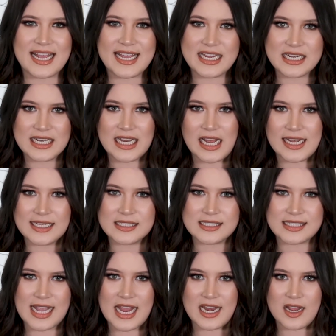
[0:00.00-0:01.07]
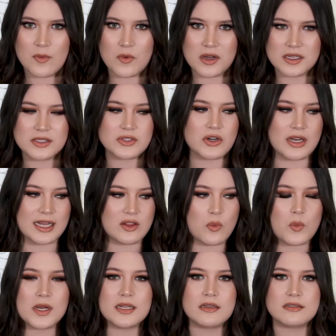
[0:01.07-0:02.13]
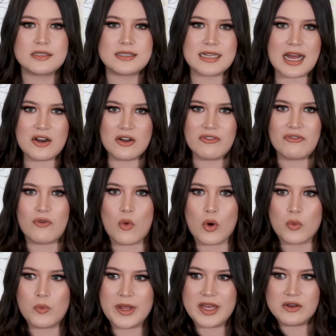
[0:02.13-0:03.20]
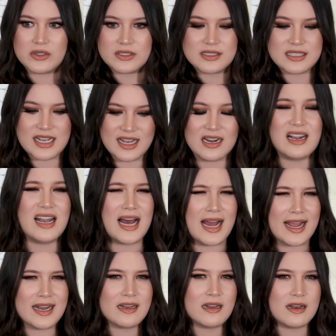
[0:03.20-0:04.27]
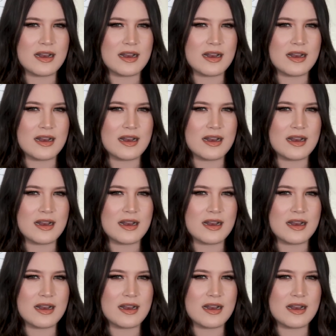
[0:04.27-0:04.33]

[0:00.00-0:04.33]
inline skating ones or like the ones that are 4 wheels in a line,